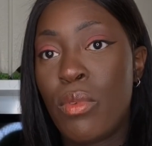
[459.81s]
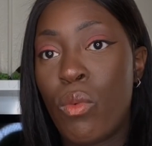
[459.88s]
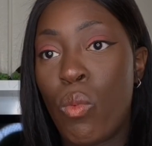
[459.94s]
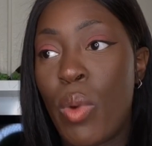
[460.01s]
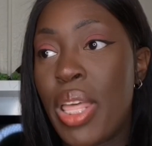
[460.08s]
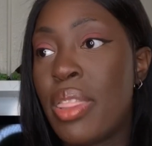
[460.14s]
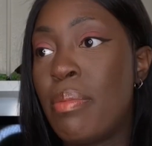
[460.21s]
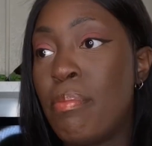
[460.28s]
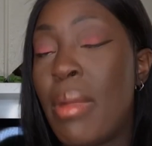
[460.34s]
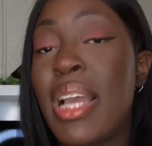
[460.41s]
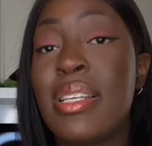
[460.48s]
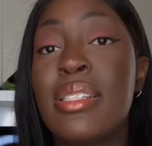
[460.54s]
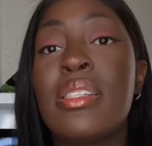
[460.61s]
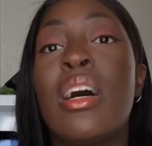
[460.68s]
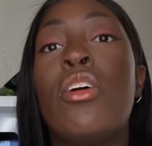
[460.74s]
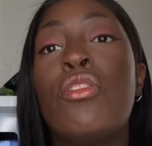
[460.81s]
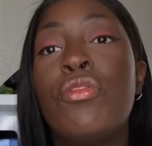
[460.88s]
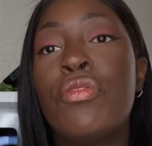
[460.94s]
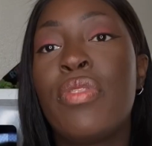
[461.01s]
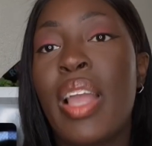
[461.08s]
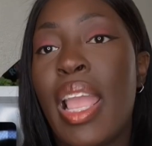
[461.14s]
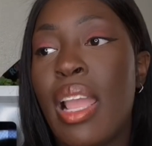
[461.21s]
with
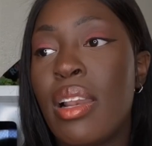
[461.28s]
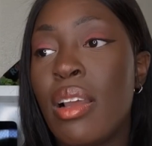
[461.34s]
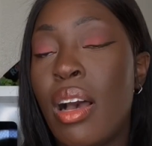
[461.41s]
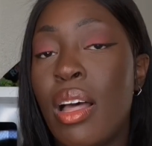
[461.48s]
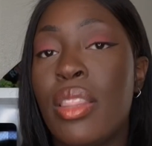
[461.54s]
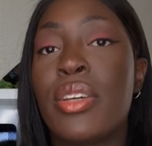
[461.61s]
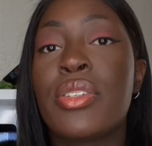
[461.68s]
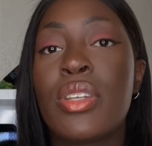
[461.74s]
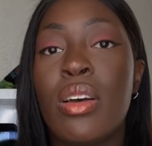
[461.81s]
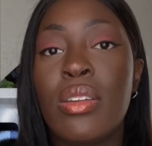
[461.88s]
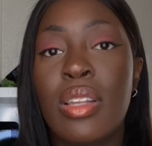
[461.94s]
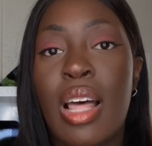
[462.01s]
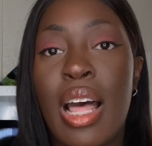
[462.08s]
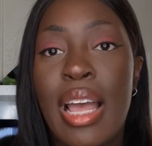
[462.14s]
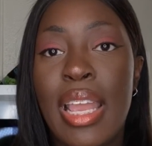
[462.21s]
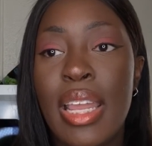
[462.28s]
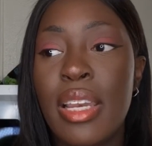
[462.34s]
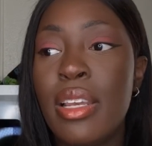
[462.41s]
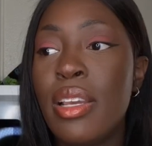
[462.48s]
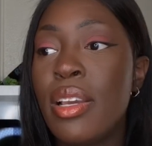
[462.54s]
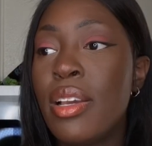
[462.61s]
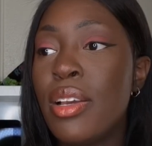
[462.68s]
myself and others online
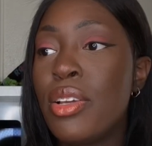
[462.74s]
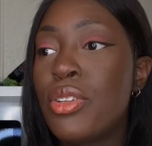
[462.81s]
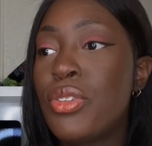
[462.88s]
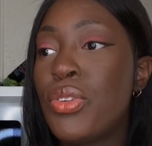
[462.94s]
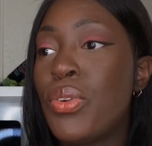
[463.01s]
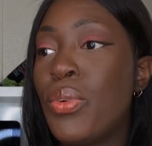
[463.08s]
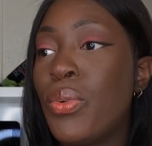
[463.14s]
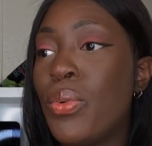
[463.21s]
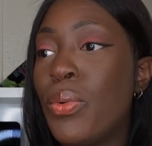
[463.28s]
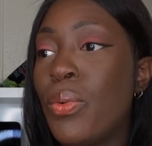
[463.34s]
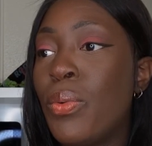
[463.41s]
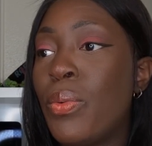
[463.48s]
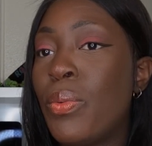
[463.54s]
to